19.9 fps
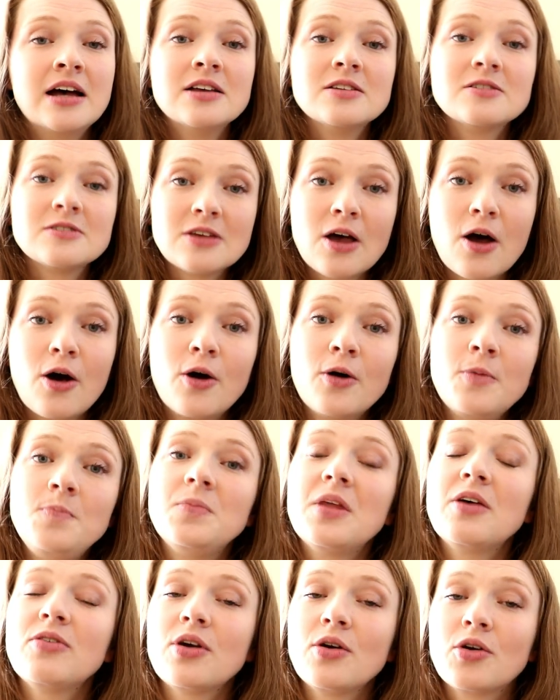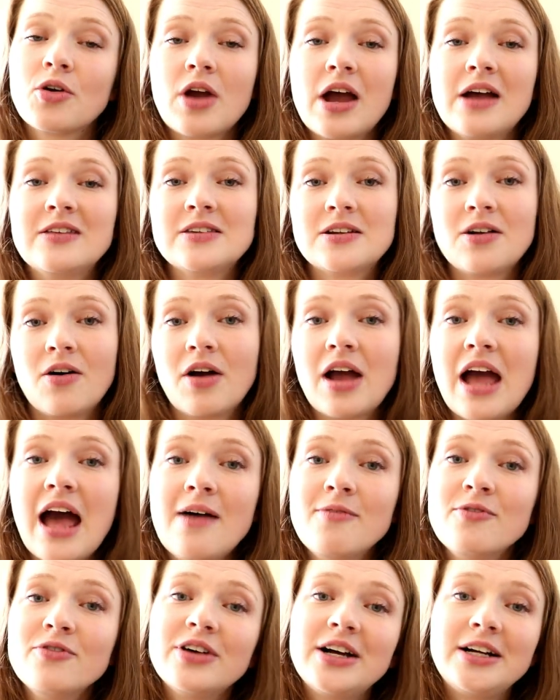So if they create it on
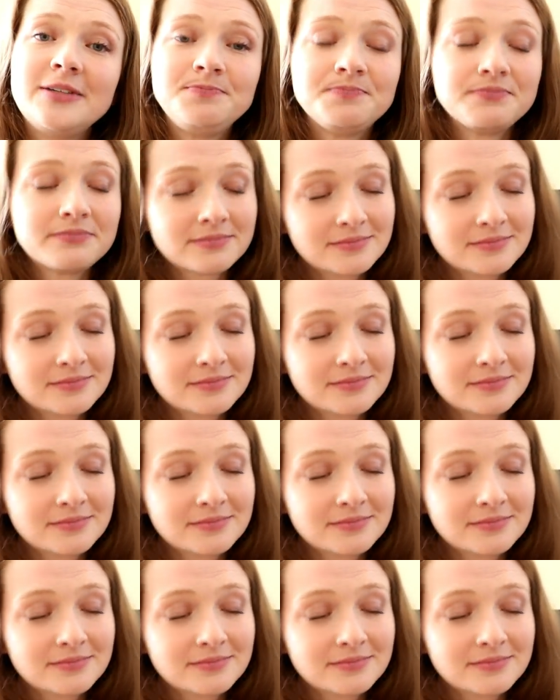Canva,